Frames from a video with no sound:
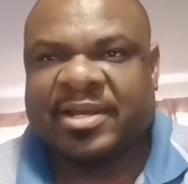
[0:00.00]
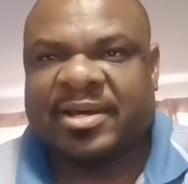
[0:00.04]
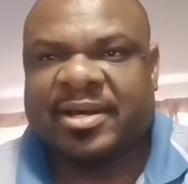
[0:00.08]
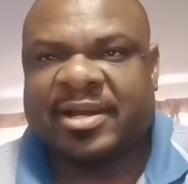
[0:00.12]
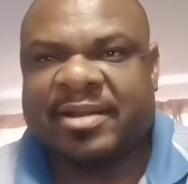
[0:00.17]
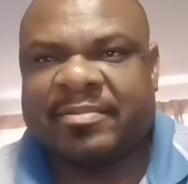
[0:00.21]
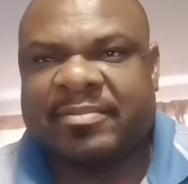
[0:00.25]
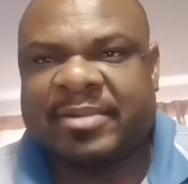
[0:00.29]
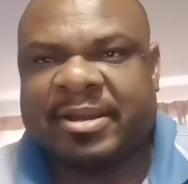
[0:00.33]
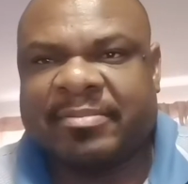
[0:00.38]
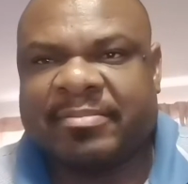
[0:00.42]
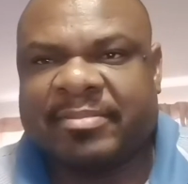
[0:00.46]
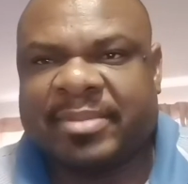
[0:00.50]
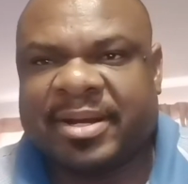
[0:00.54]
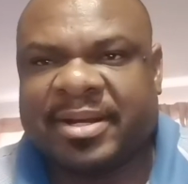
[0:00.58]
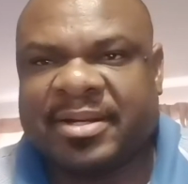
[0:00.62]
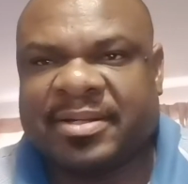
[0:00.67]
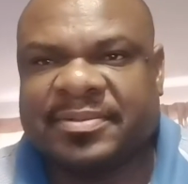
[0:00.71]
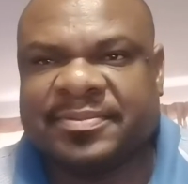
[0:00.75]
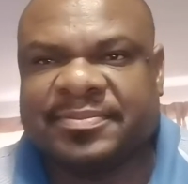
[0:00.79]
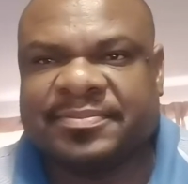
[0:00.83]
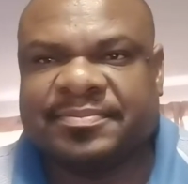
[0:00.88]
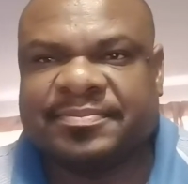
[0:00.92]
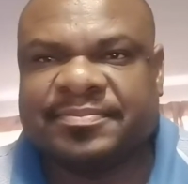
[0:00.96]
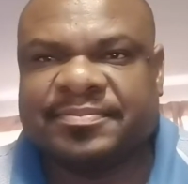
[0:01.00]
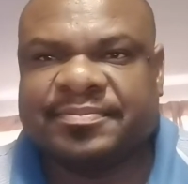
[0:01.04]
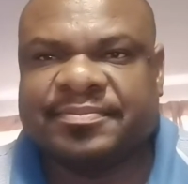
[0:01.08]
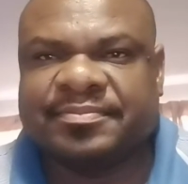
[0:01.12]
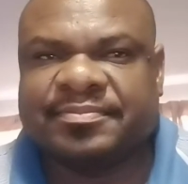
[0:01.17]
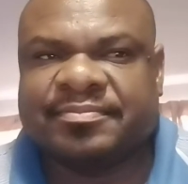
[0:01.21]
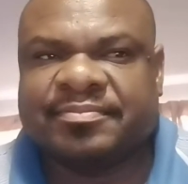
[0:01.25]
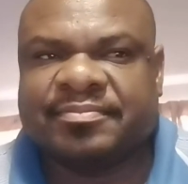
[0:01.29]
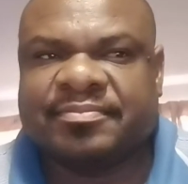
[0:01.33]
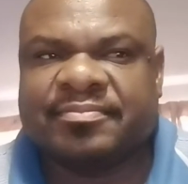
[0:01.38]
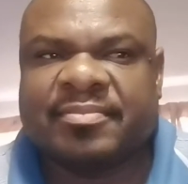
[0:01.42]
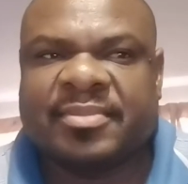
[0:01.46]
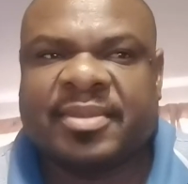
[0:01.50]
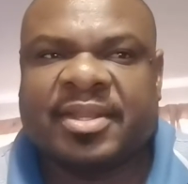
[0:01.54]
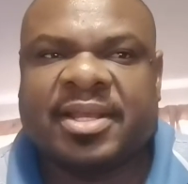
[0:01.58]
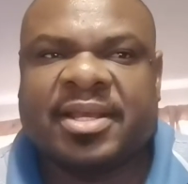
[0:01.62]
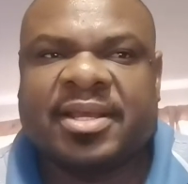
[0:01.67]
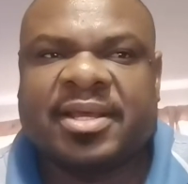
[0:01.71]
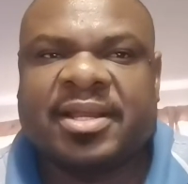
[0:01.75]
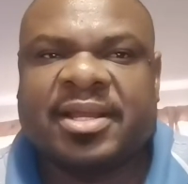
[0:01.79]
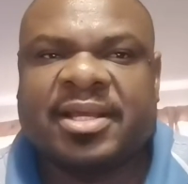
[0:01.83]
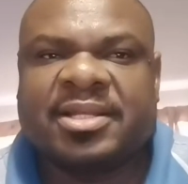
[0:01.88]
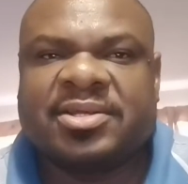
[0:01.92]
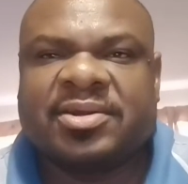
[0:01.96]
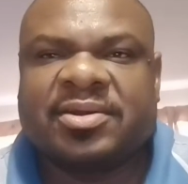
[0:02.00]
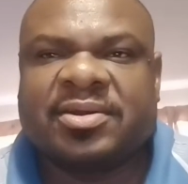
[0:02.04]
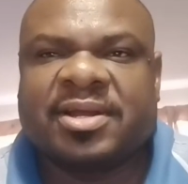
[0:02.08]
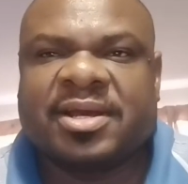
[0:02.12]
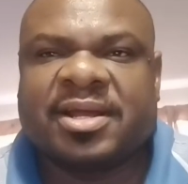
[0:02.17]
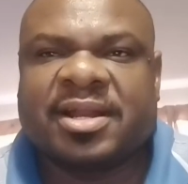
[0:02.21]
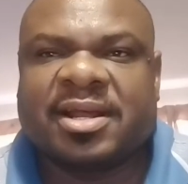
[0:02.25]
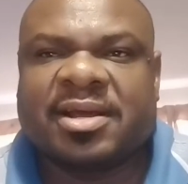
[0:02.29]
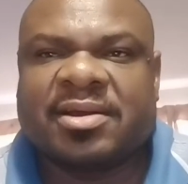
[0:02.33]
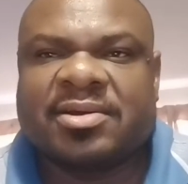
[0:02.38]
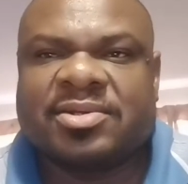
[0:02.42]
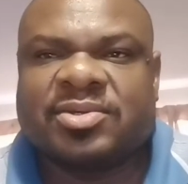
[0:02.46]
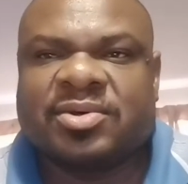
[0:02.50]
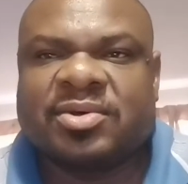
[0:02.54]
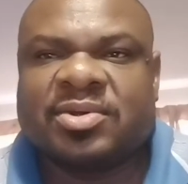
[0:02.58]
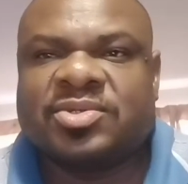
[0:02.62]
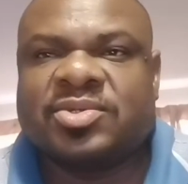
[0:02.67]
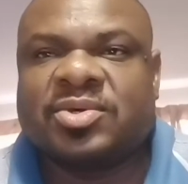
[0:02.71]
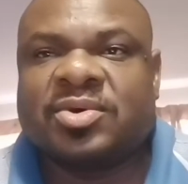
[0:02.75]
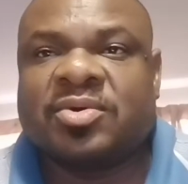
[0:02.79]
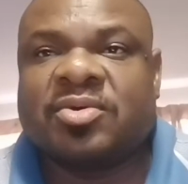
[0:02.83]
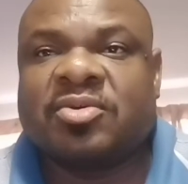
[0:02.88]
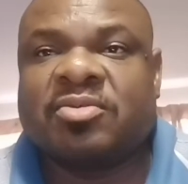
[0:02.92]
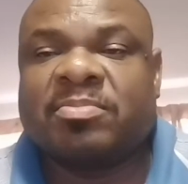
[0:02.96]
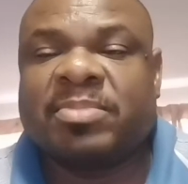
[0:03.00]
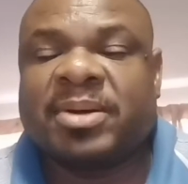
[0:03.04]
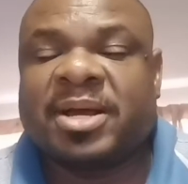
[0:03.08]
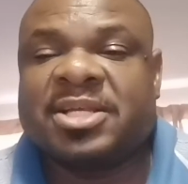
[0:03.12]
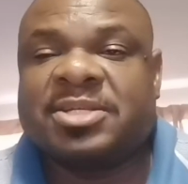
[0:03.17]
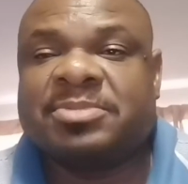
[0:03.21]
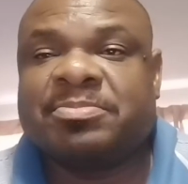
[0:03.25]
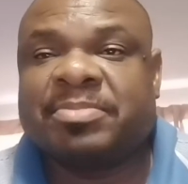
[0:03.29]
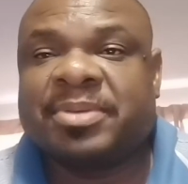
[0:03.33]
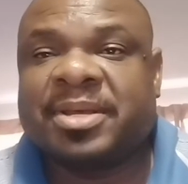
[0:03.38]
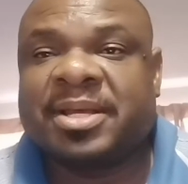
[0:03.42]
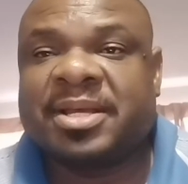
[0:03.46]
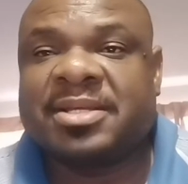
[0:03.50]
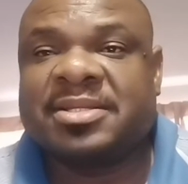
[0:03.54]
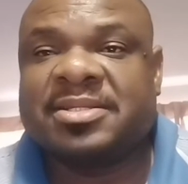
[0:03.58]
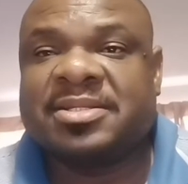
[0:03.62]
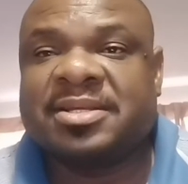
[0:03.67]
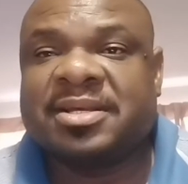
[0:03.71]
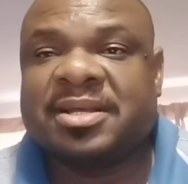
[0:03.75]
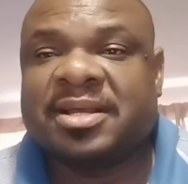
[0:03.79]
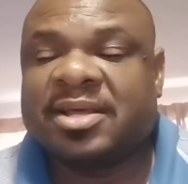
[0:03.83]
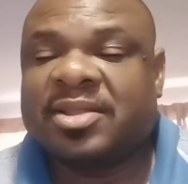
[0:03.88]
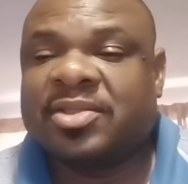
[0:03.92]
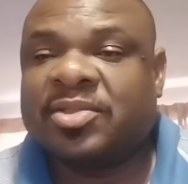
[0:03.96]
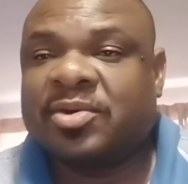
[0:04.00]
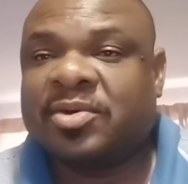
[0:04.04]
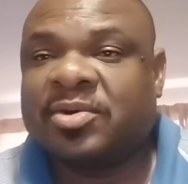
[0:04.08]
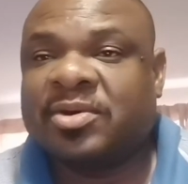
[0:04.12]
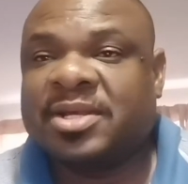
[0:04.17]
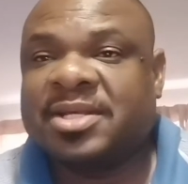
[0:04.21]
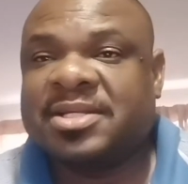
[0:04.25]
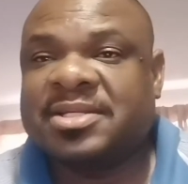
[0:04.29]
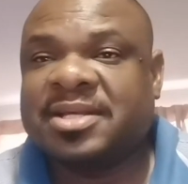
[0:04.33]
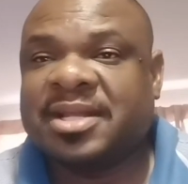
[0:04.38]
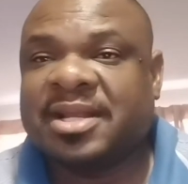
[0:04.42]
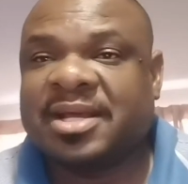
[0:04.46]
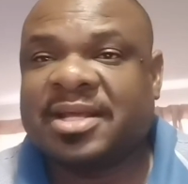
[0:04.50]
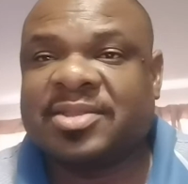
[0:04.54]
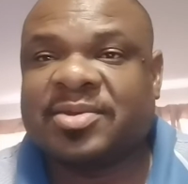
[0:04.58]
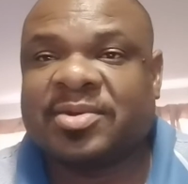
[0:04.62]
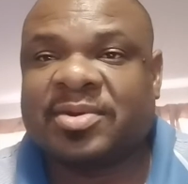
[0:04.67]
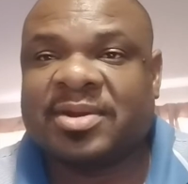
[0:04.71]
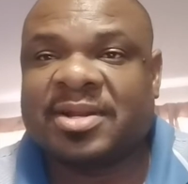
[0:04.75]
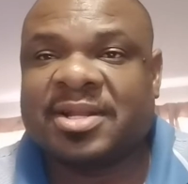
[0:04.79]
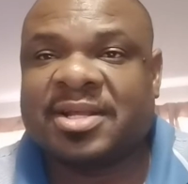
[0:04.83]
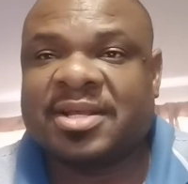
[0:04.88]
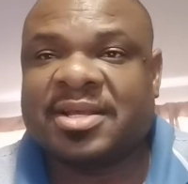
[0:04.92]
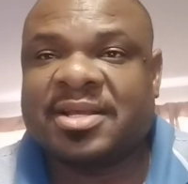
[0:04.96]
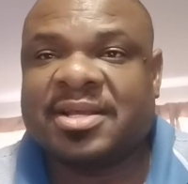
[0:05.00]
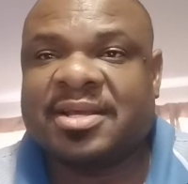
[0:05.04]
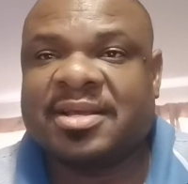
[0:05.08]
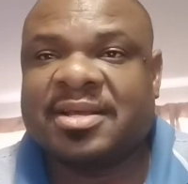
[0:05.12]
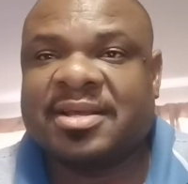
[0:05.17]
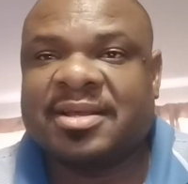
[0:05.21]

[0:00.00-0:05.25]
Remember, electronic records also occupy space, though it's electronic